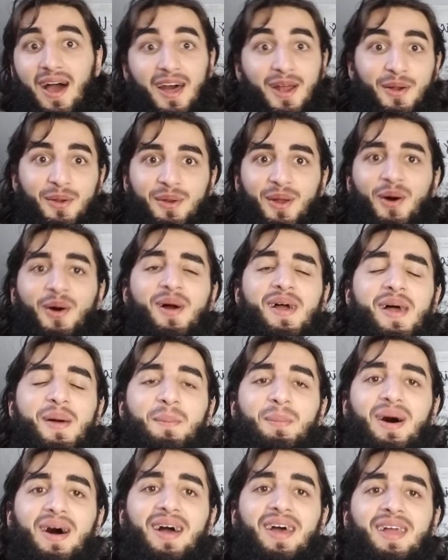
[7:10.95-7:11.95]
I don't know.
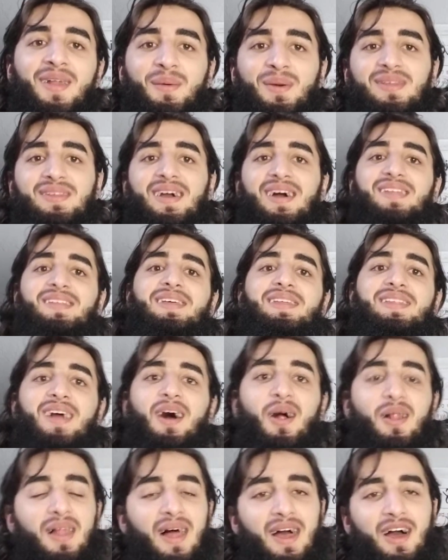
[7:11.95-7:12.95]
But anyways, guys, that's
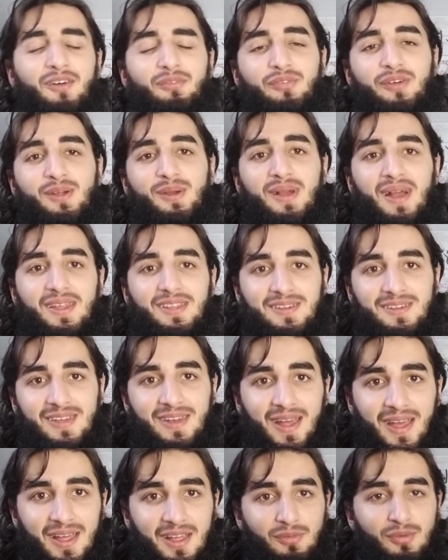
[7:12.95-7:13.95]
all I have for you guys
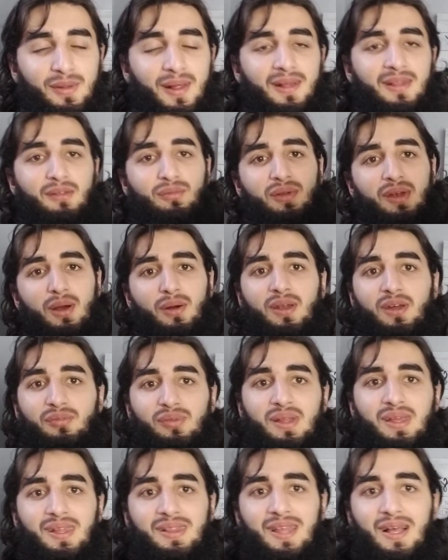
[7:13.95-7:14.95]
today. If you like this video,
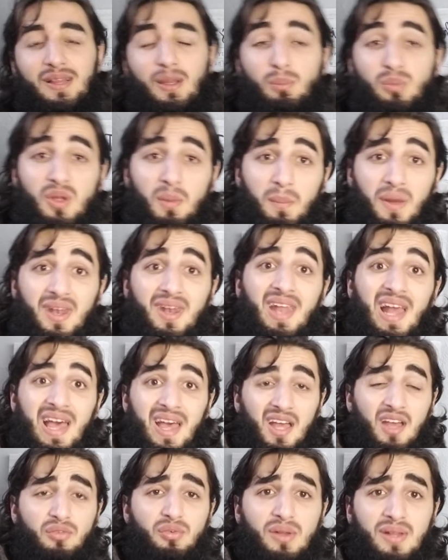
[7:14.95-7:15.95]
definitely hit that thumbs up. And
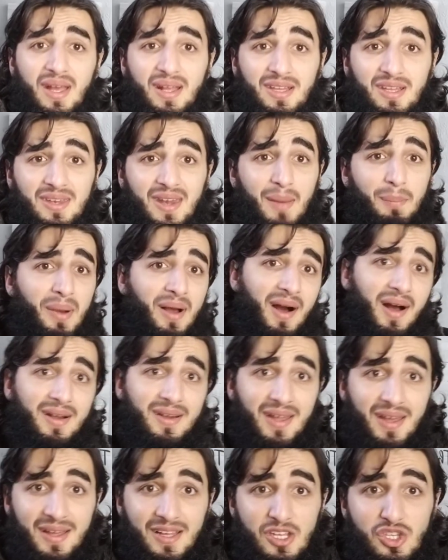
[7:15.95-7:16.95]
if you like this type of
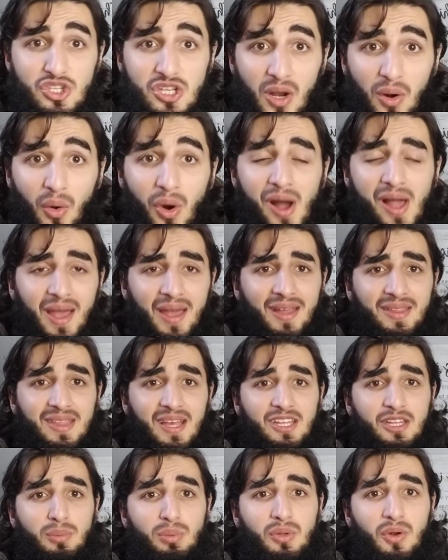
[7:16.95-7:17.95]
content in general, hit
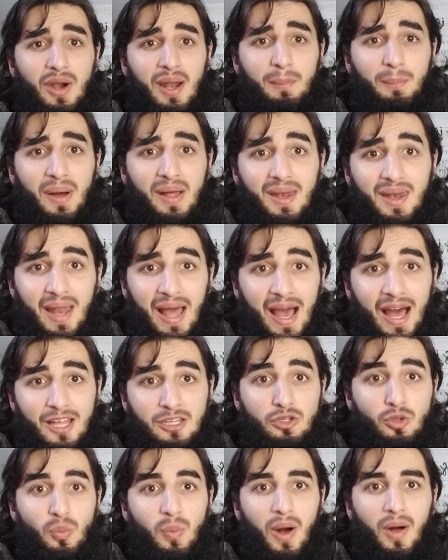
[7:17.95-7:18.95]
that subscribe button
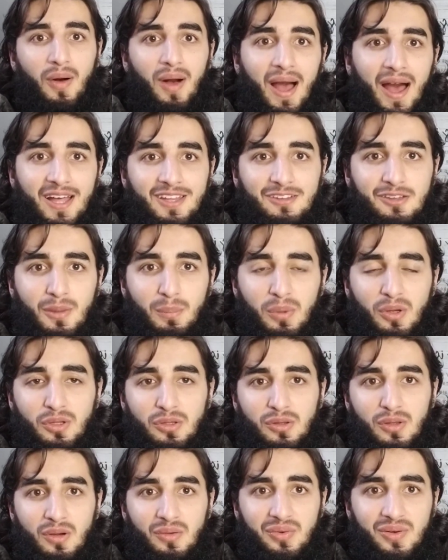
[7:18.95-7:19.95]
as well as the
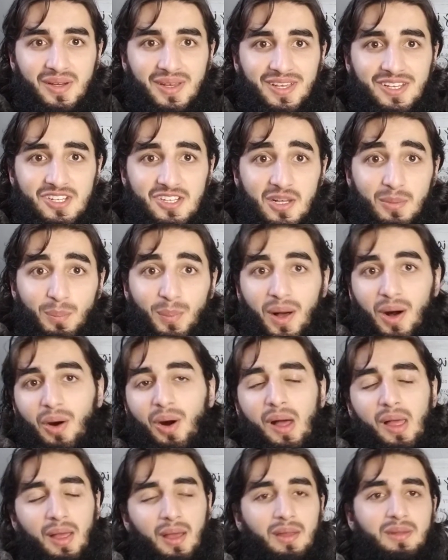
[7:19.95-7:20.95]
post notification
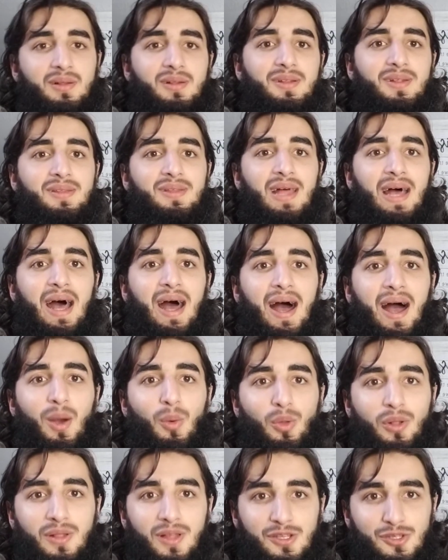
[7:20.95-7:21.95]
bell. Other than that, I
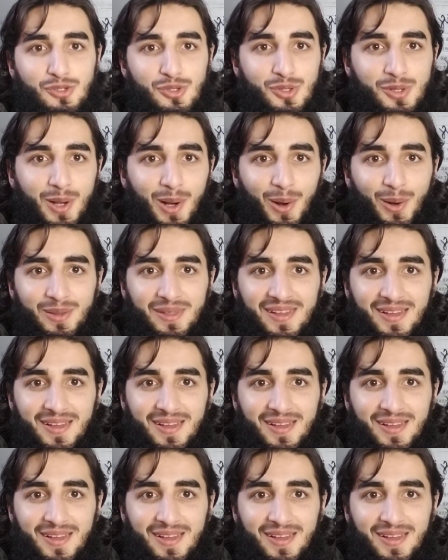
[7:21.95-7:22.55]
will let you go.